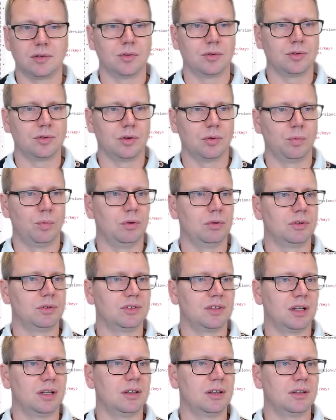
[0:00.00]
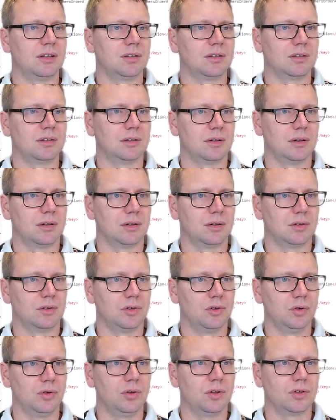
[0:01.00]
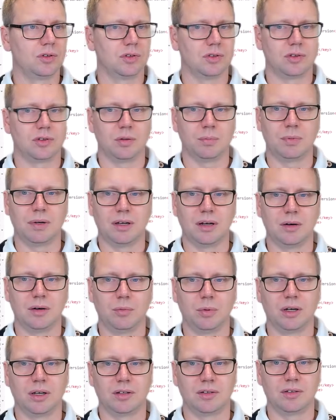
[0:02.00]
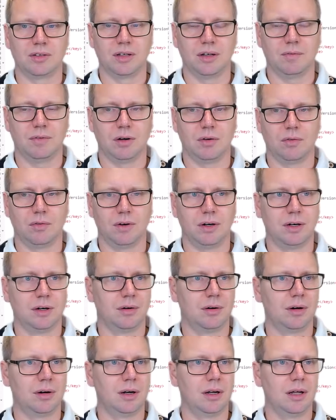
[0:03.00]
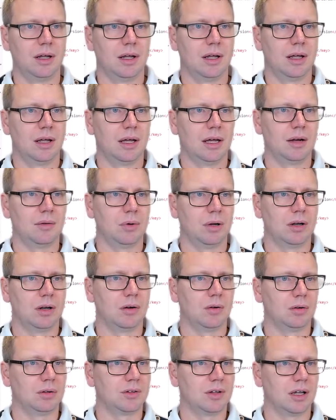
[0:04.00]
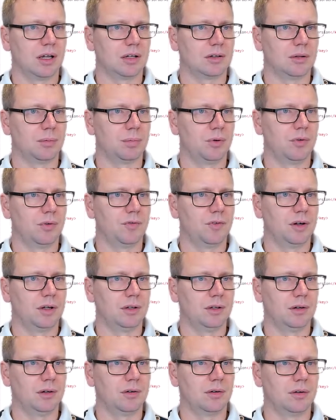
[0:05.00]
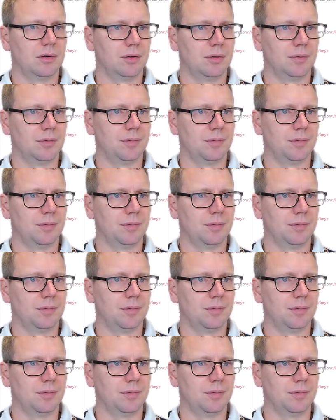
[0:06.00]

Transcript: So we'll send this to the system and then we can save it over here. And we can also add the profile here.